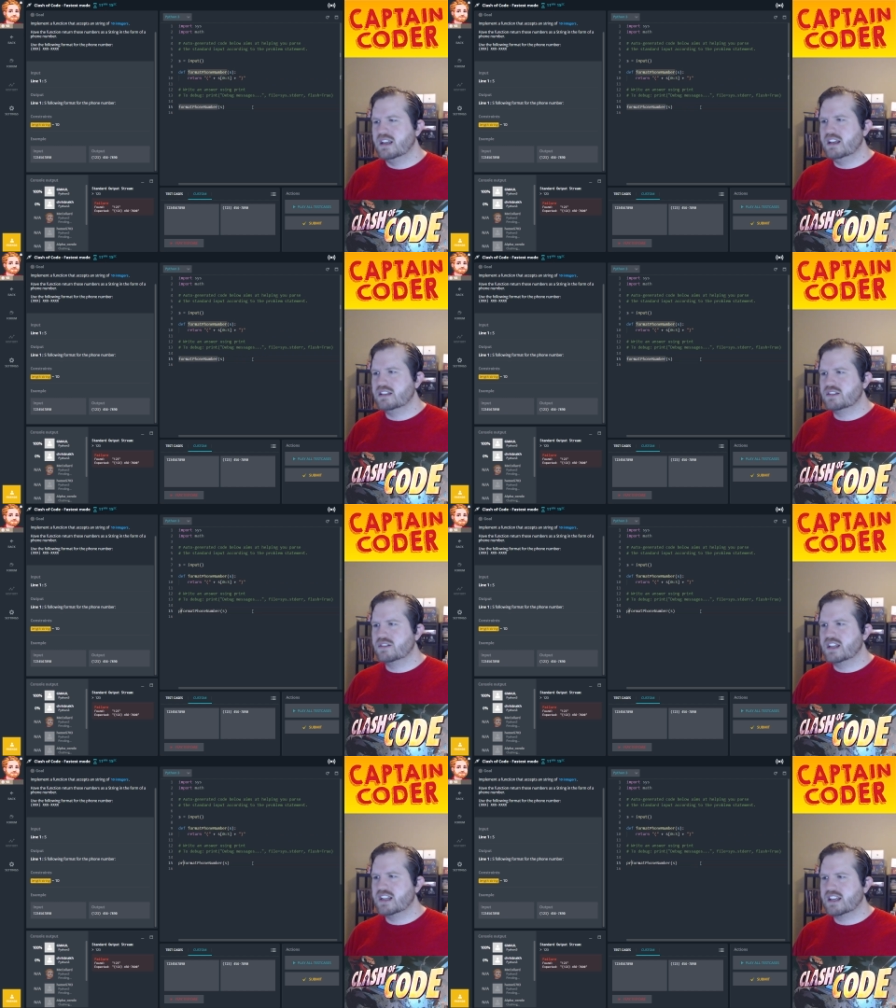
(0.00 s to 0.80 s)
And so
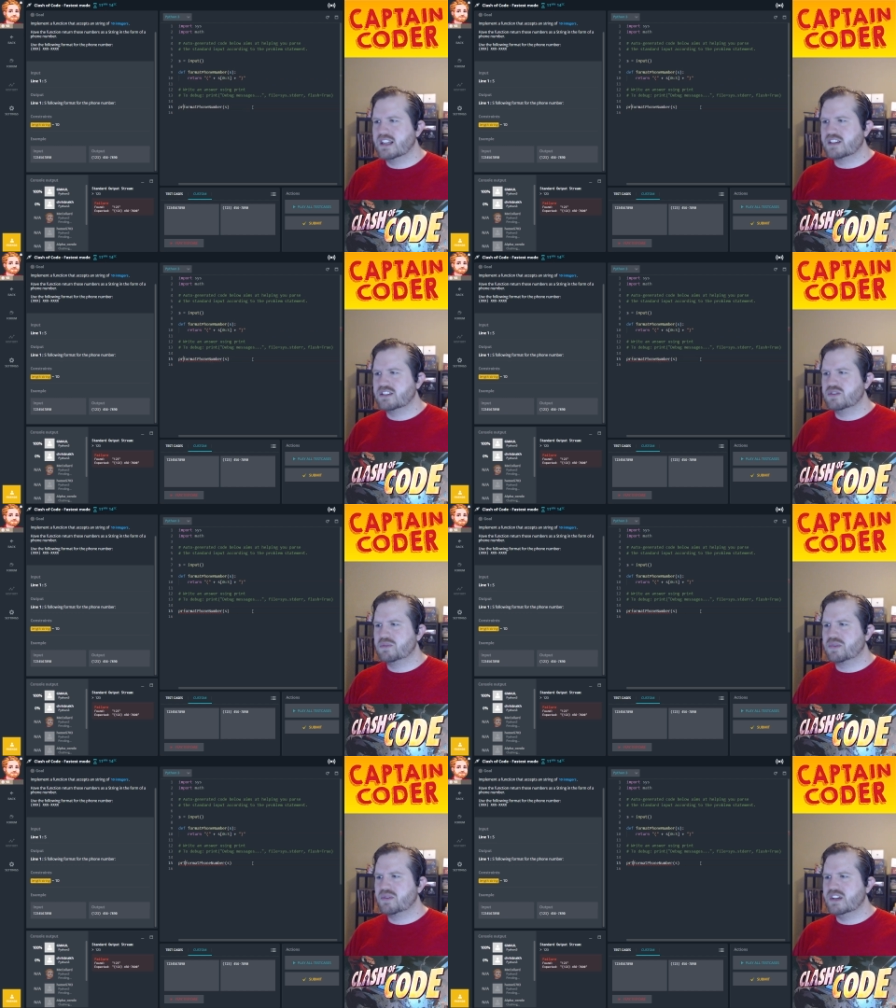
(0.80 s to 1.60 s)
then I can actually do a
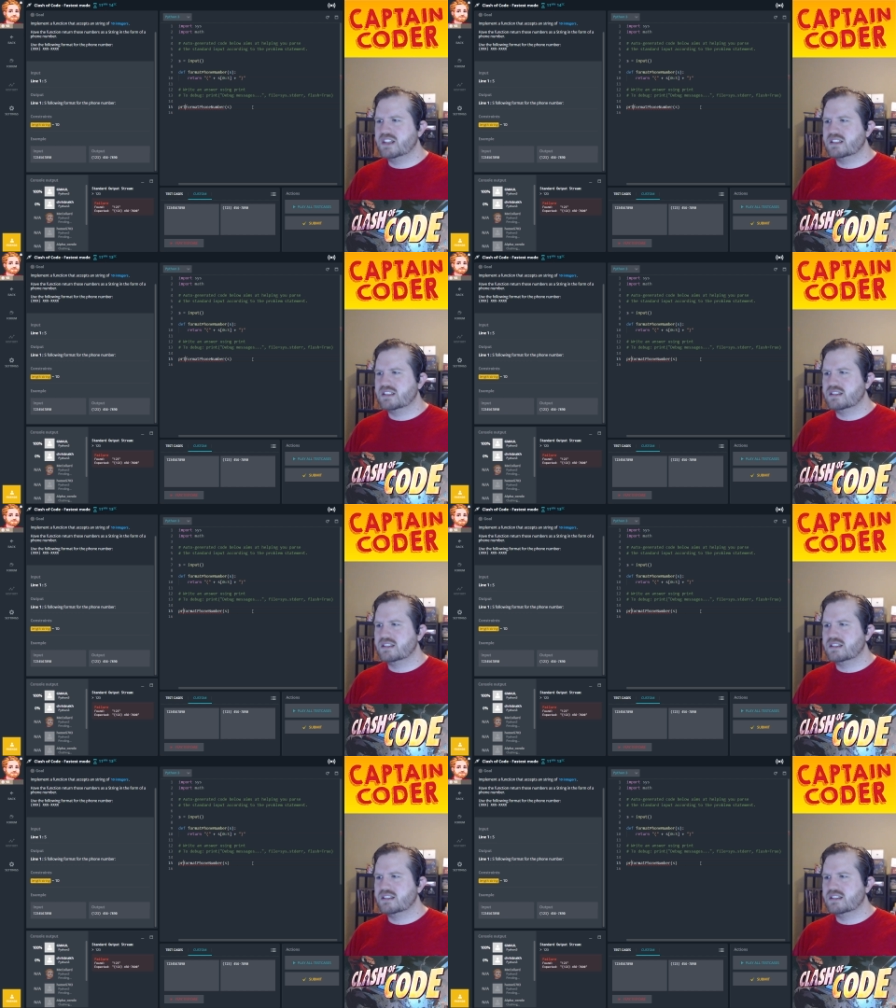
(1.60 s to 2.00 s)
print,